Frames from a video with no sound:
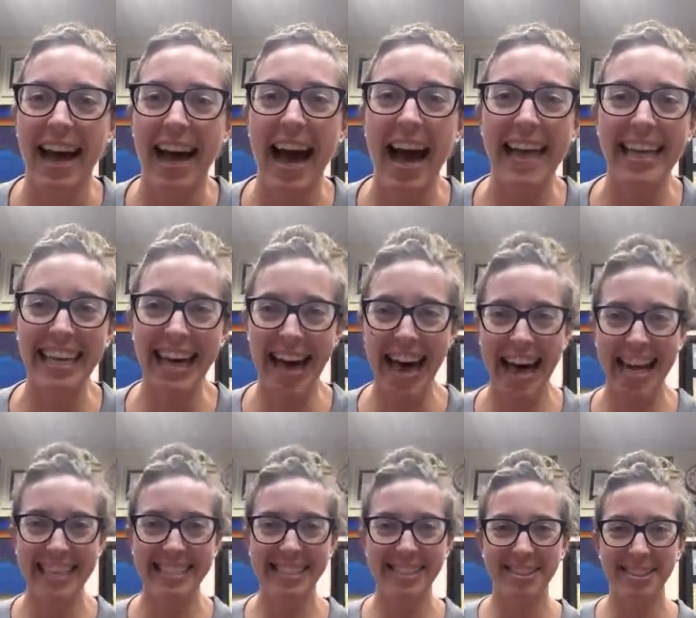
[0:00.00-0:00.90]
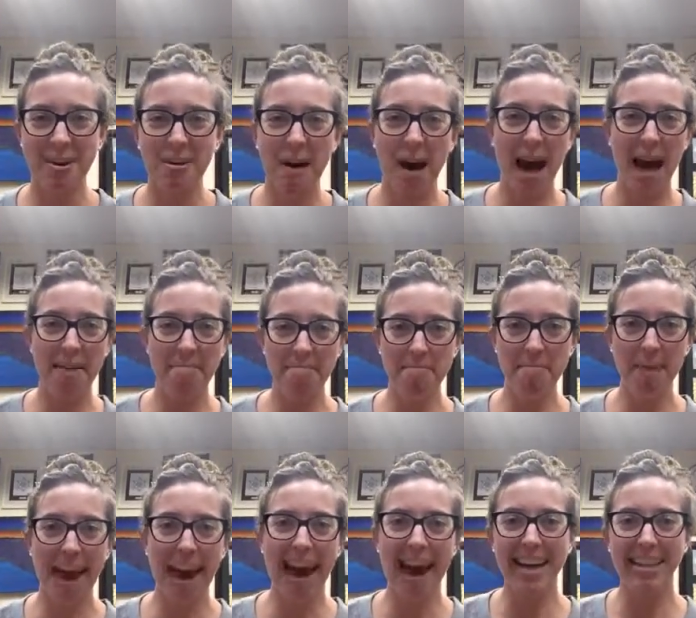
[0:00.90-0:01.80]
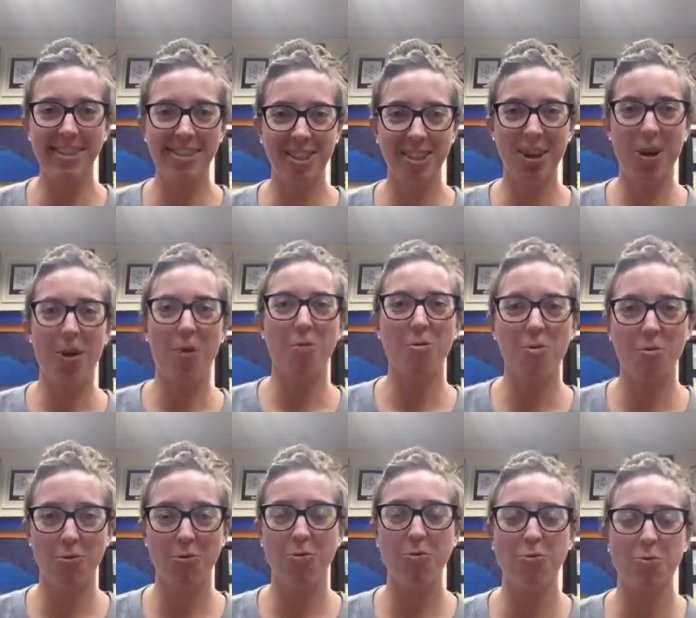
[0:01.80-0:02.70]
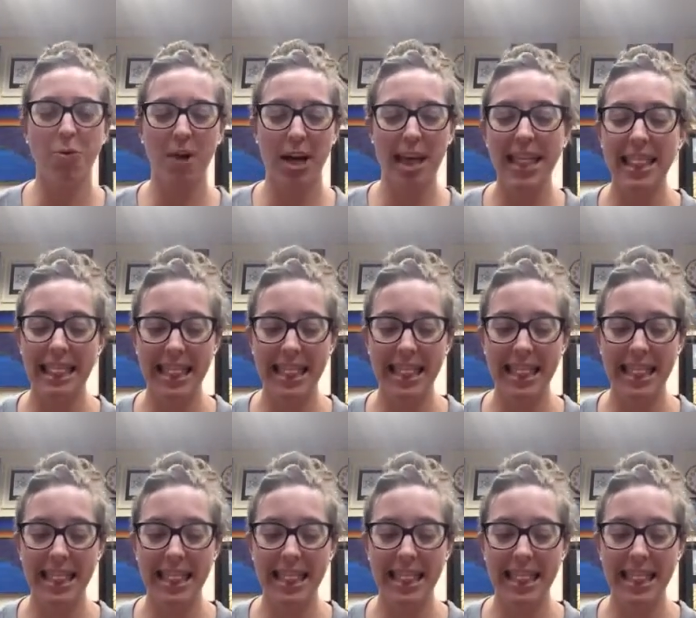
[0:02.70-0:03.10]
Hi guys, so I'm back to go through